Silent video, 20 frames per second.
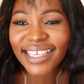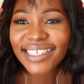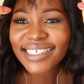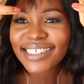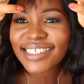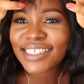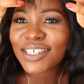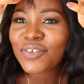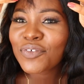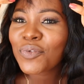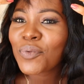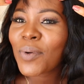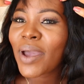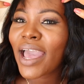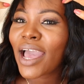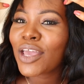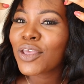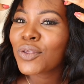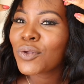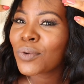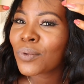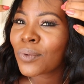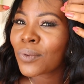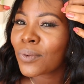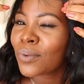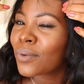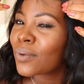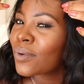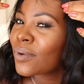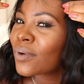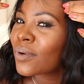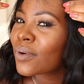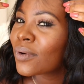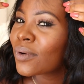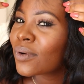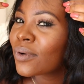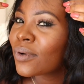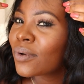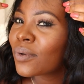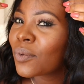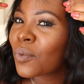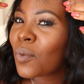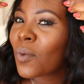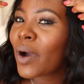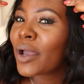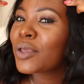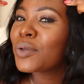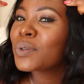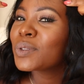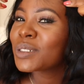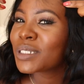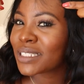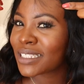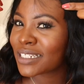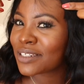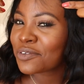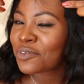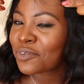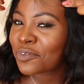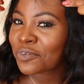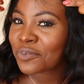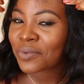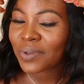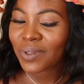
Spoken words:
Steve, where are you? Who are you, Steve?